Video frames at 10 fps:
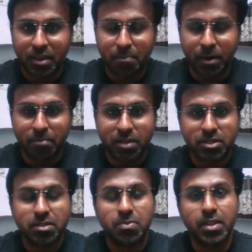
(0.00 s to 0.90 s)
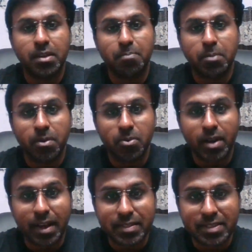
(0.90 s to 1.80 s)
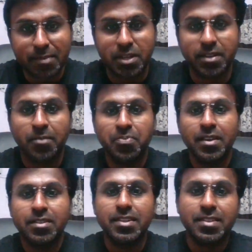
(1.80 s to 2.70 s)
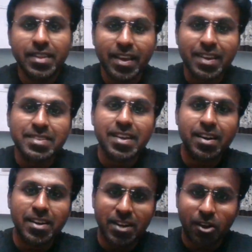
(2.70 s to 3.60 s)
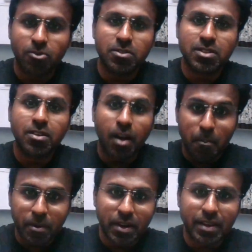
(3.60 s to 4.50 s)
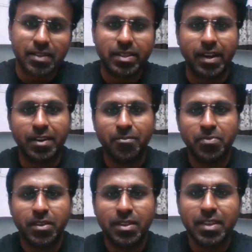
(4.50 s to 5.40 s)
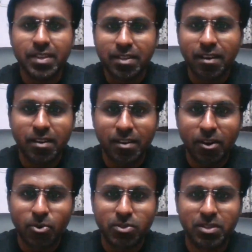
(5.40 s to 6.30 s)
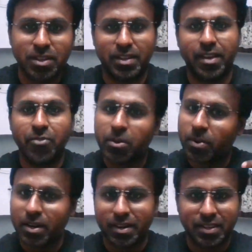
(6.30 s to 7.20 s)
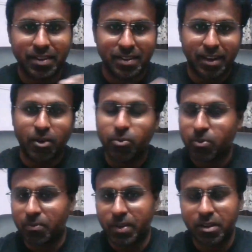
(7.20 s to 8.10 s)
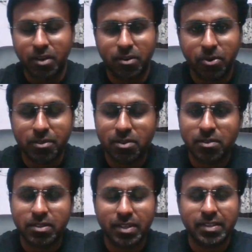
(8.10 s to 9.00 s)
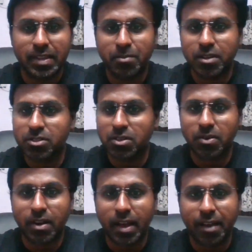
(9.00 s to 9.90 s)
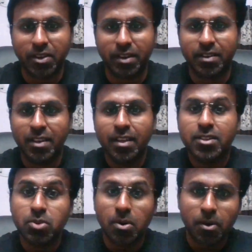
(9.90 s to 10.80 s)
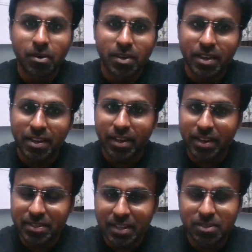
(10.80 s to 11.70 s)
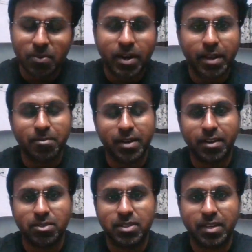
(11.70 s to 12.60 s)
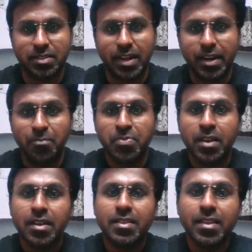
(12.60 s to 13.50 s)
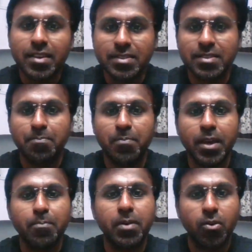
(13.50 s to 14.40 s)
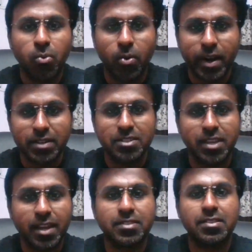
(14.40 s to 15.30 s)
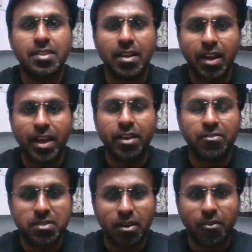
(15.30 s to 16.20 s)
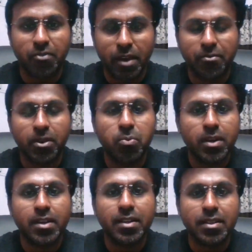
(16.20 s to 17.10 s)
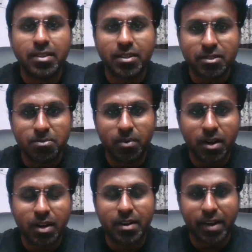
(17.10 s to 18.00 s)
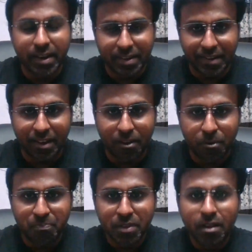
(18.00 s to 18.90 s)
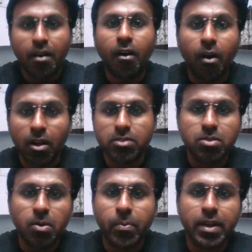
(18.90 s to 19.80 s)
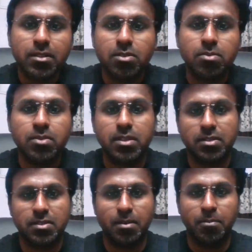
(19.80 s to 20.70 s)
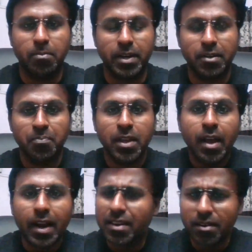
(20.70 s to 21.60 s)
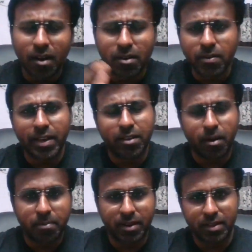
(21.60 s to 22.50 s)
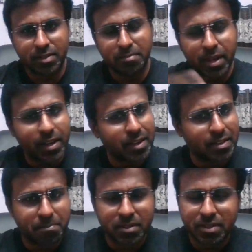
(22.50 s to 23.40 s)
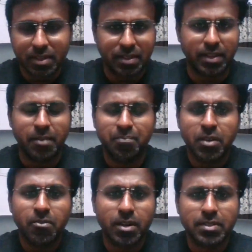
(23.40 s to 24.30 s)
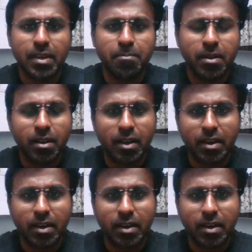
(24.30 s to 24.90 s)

publishes, whether people would accept it. See, these are doubts Copernicus had. These are doubts everyone, see, now when you are going through this examination, you are having it. So, in a sense, what I am trying to say is that these people who had changed the lives of everyone in this world right now also went through this moment. And not only Copernicus, many other person are there. For example,